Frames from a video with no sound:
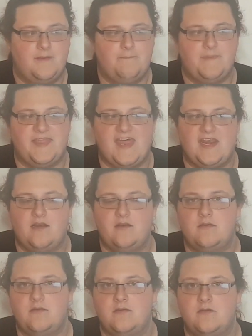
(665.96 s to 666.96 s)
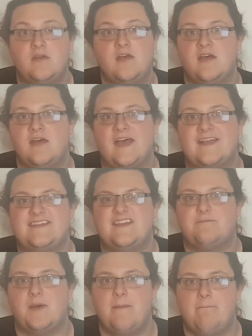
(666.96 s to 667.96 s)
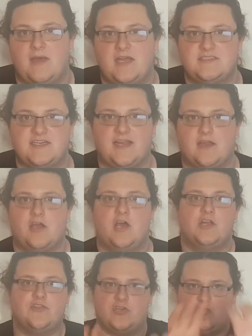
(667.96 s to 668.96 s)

But then, as if by magic, the